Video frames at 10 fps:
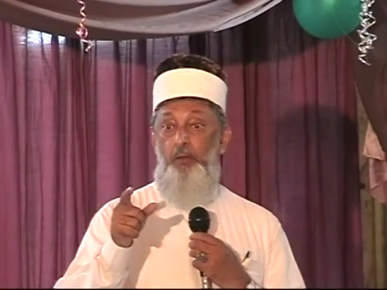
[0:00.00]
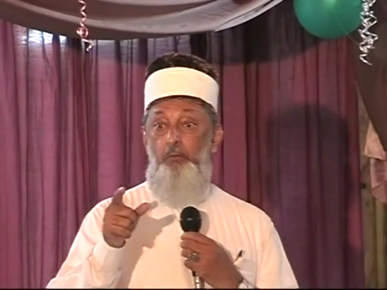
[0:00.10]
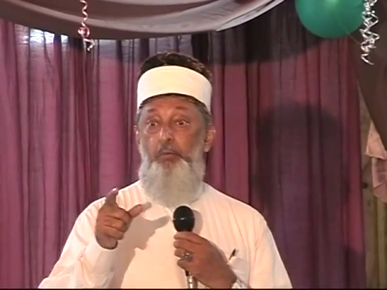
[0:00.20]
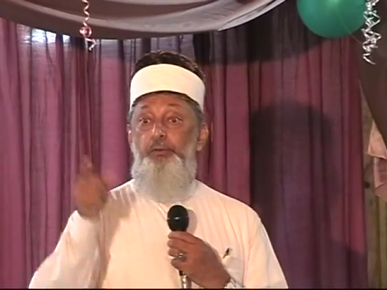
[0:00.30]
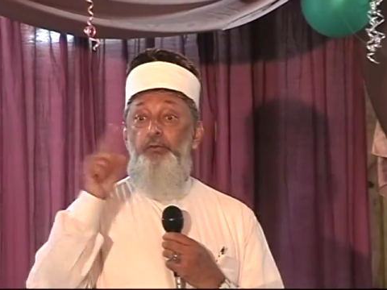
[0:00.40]

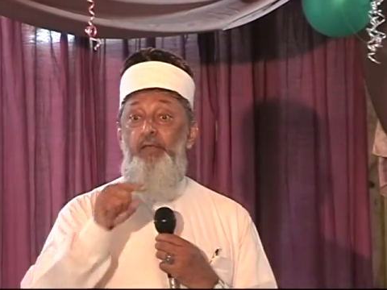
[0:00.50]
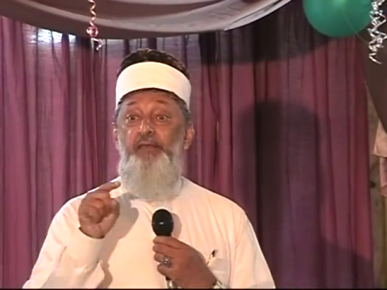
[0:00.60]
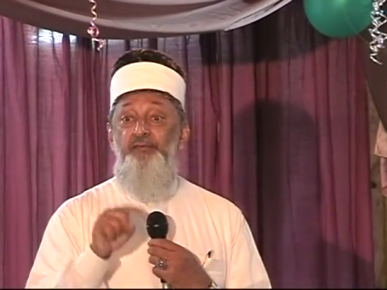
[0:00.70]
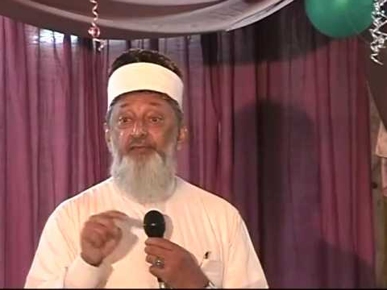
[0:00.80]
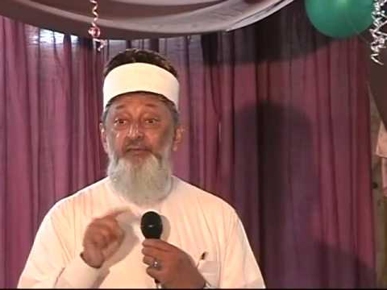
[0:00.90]
But the
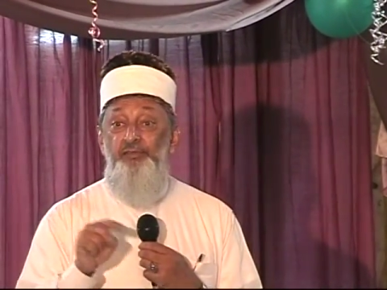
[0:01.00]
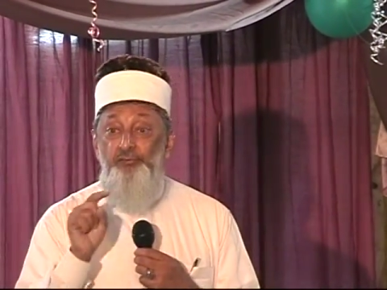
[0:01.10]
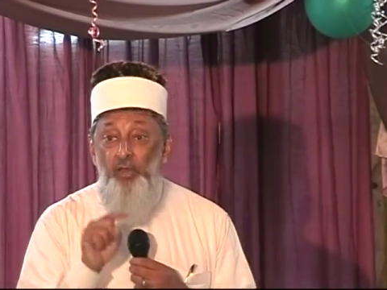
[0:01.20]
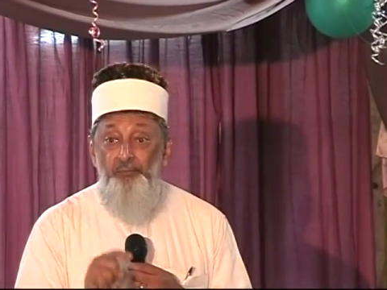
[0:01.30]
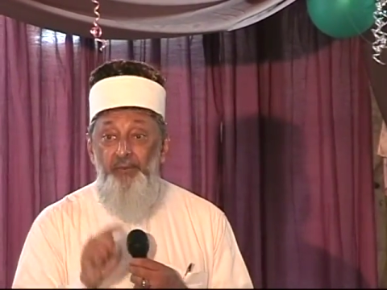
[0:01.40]
United States
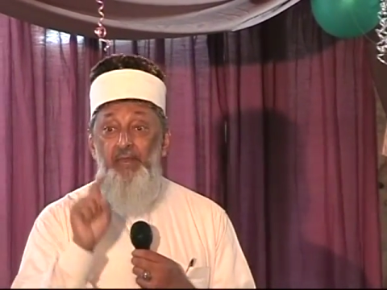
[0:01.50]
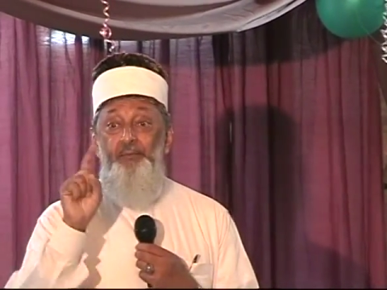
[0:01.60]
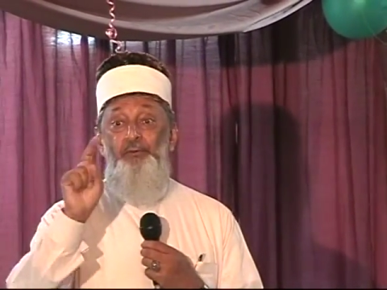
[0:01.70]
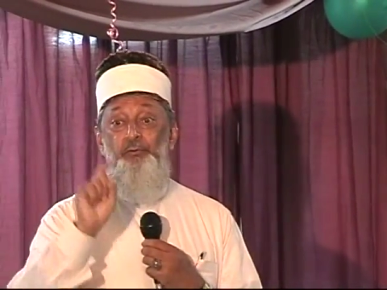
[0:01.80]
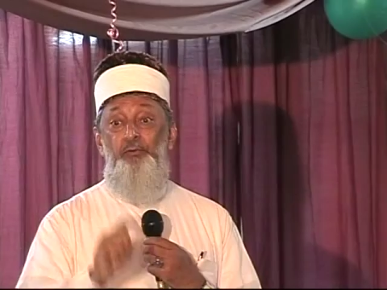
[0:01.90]
has not been
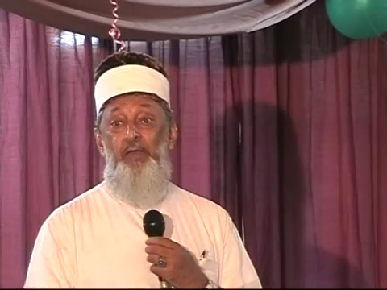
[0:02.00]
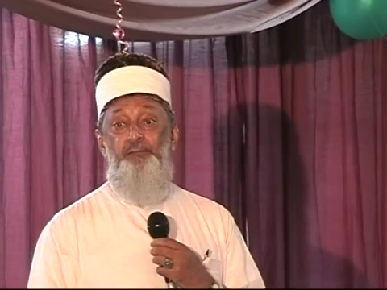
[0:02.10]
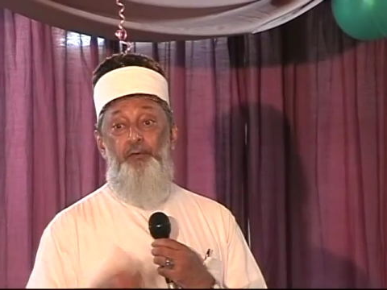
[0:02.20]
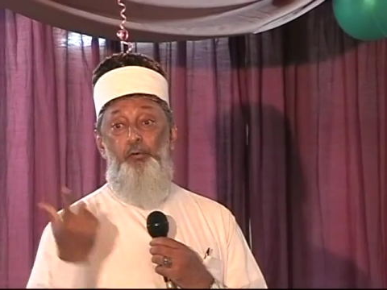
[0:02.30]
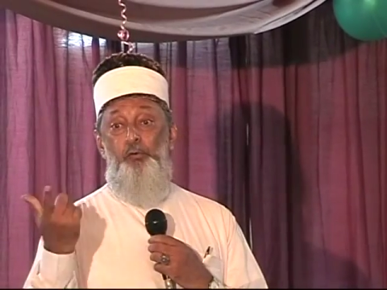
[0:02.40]
able to do that
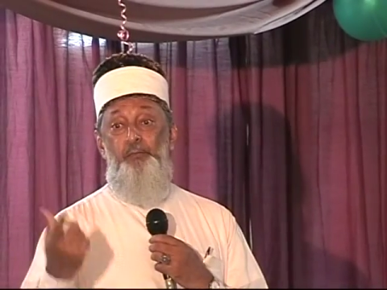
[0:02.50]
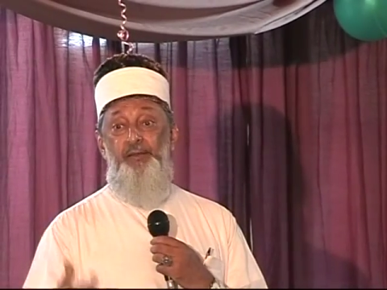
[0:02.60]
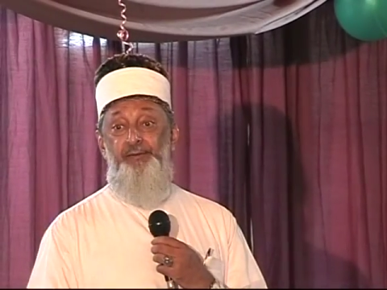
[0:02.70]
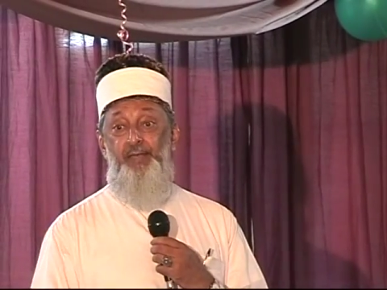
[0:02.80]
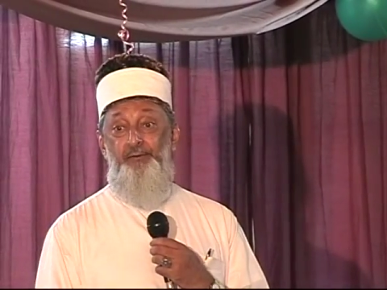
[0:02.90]
for a whole
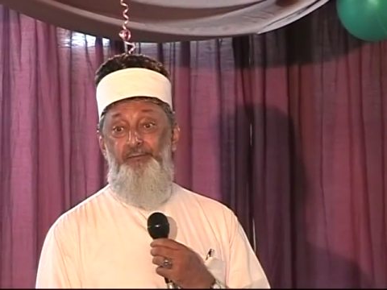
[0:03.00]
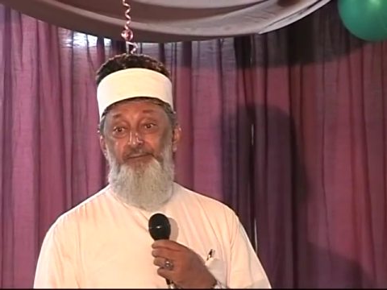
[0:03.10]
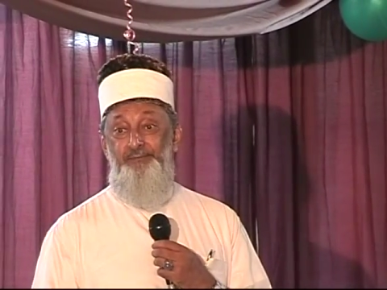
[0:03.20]
month now.